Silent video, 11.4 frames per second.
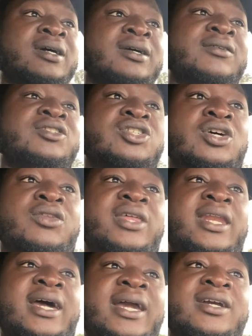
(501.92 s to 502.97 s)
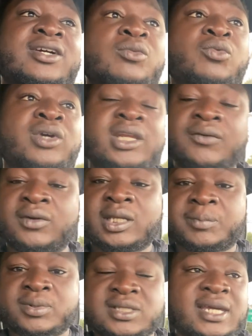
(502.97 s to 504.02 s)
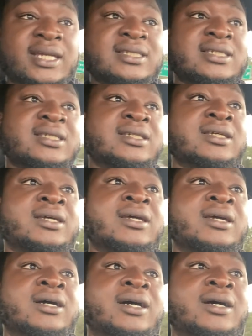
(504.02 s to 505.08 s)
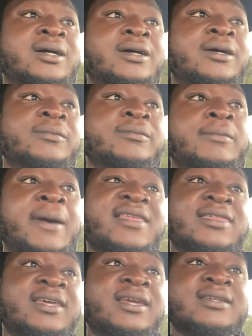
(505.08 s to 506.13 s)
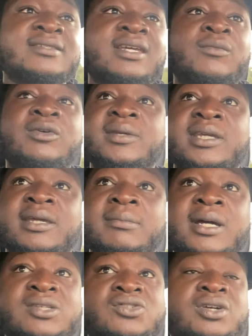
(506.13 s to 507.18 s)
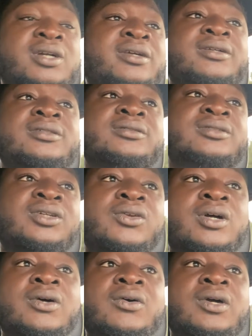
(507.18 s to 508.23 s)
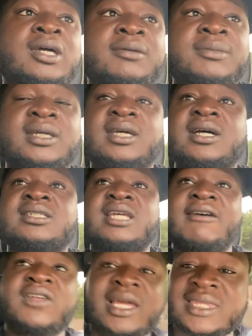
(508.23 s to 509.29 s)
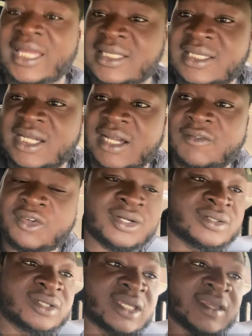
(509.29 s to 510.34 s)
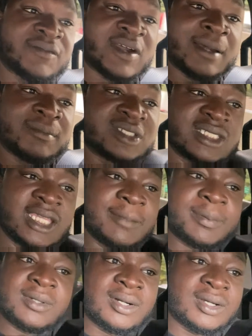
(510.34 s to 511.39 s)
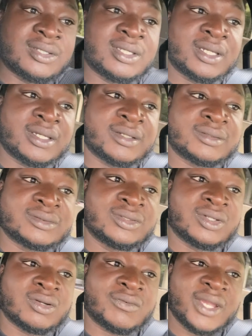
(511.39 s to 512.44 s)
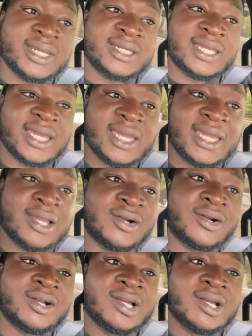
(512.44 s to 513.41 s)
so that I could really, really protect my things that will be in my truck, you know? Because I feel like that cover, if I'm asleep on a, you know, rainy day, or